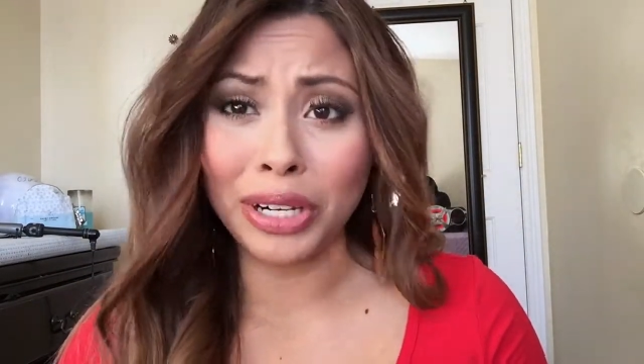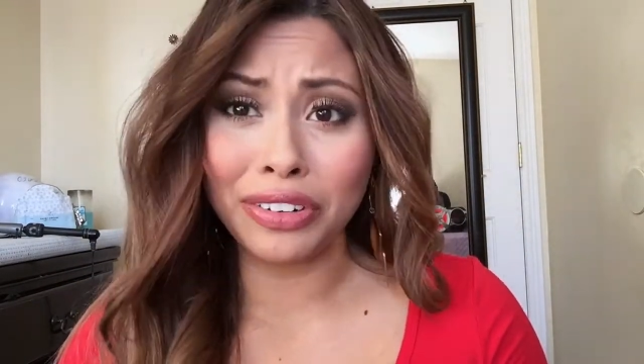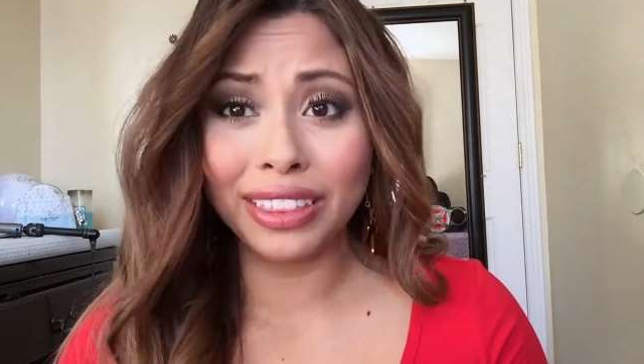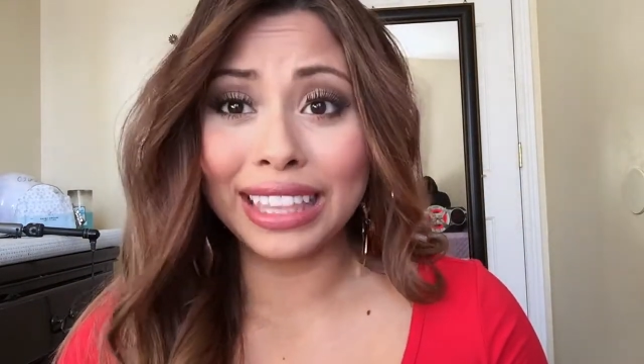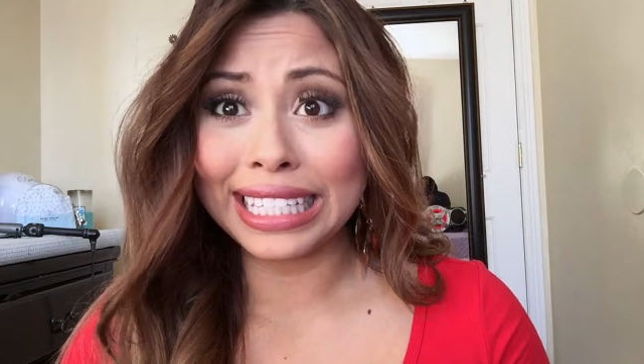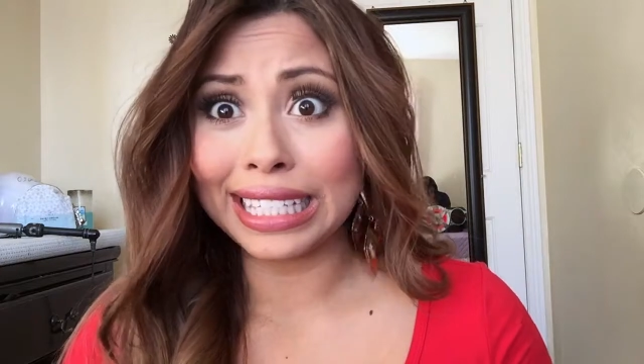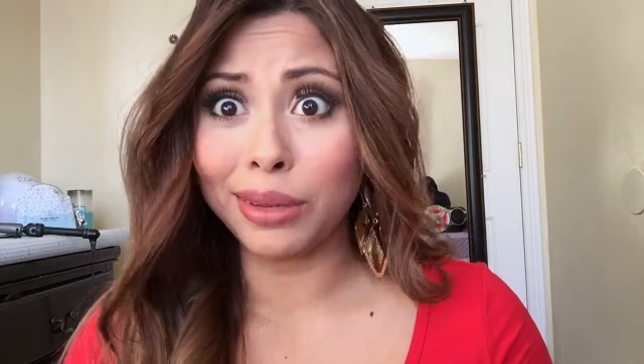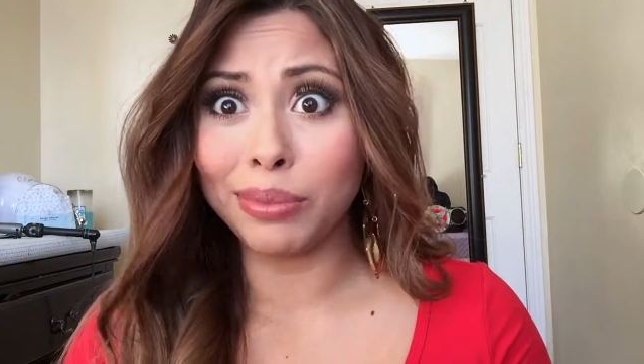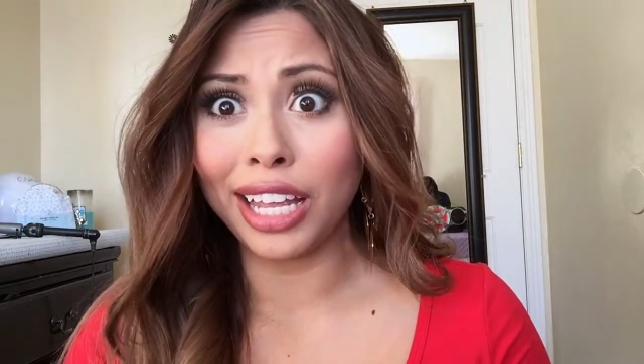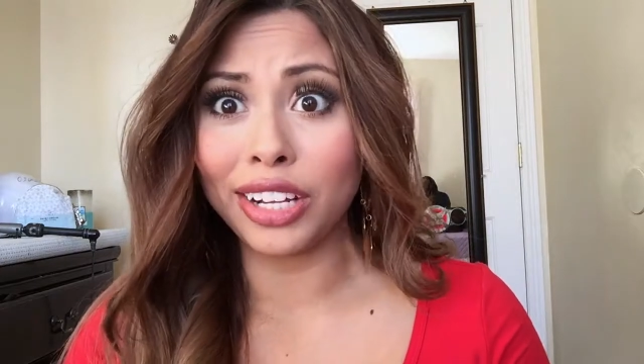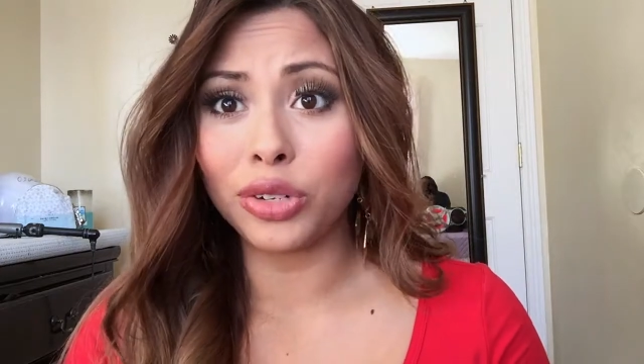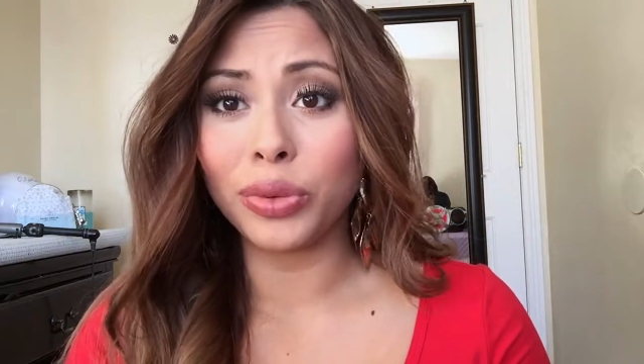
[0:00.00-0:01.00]
pairing this
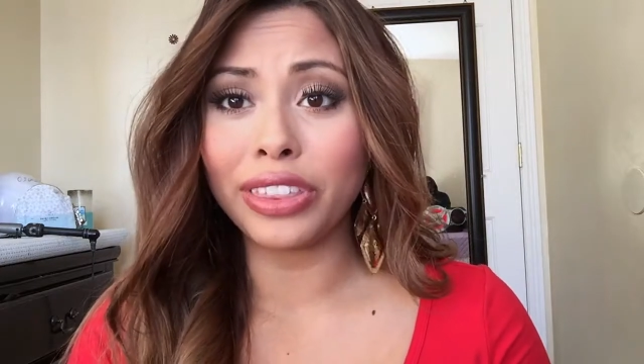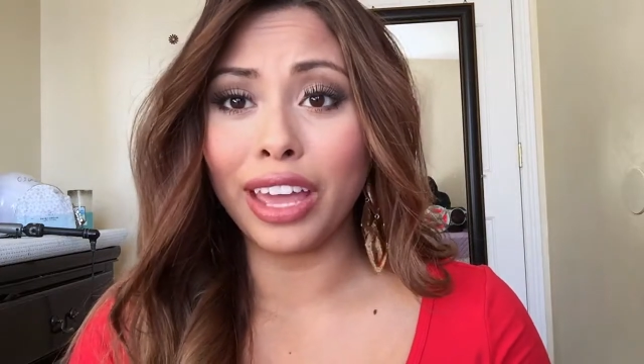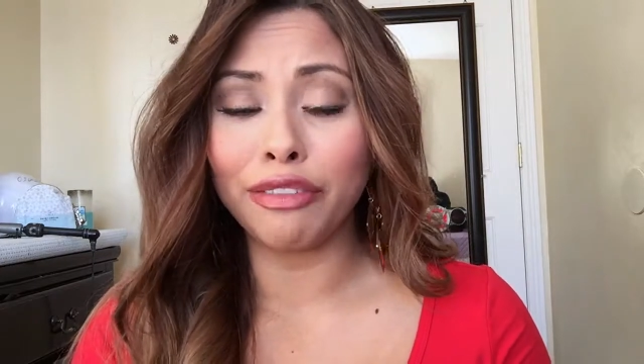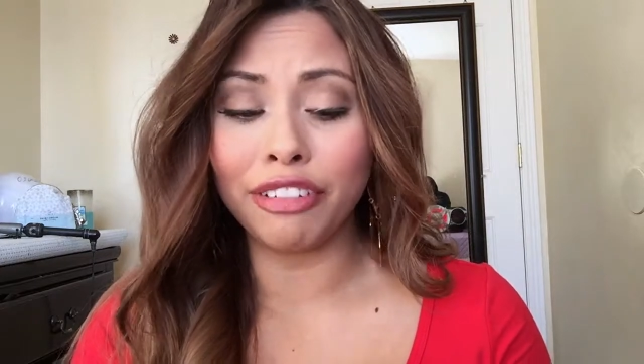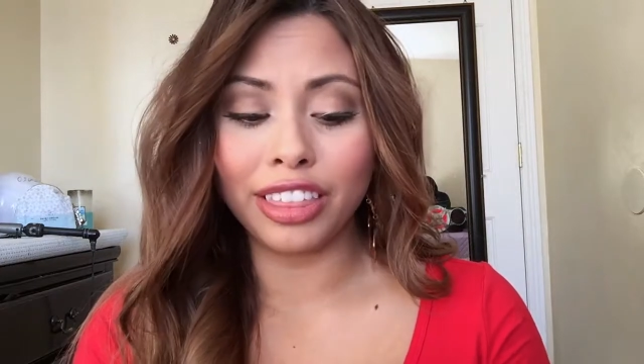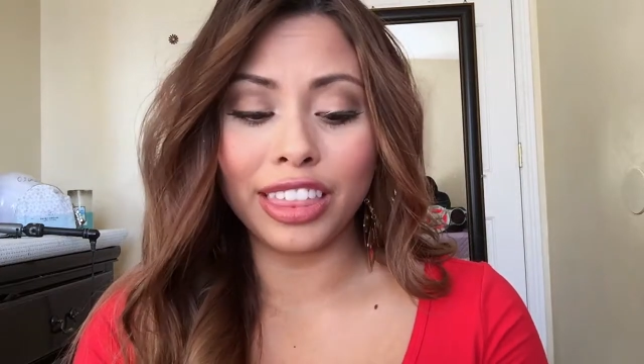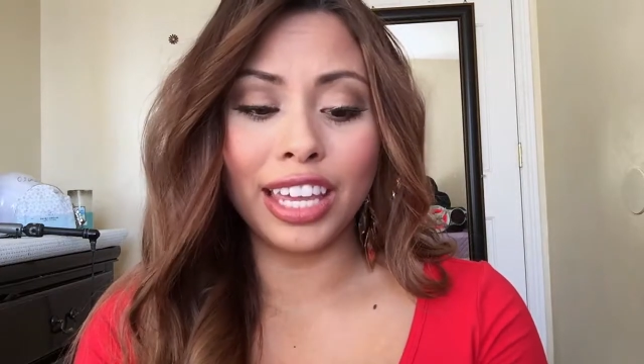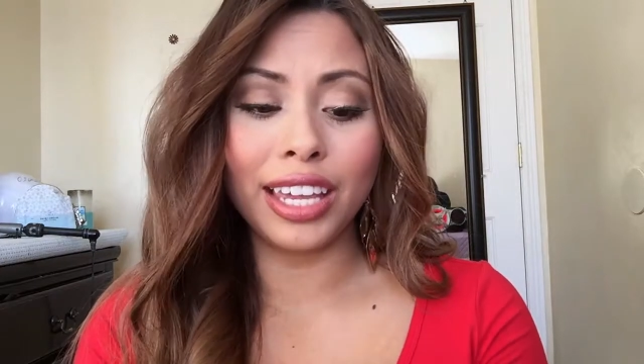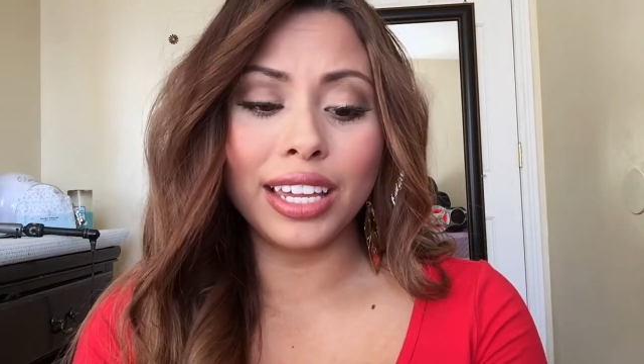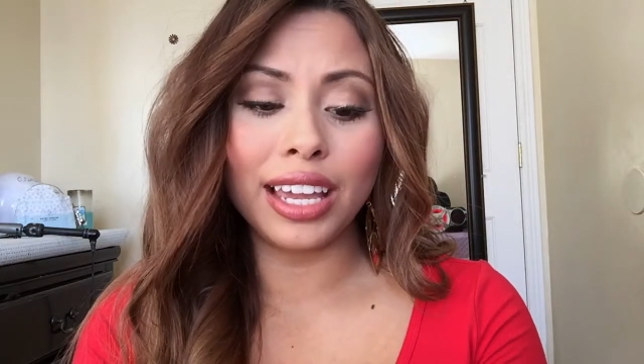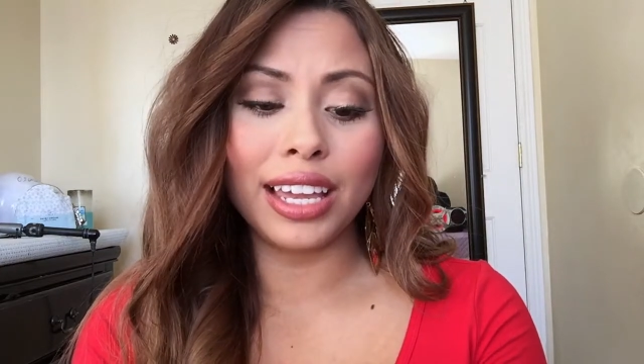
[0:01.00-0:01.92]
lip liner with everything.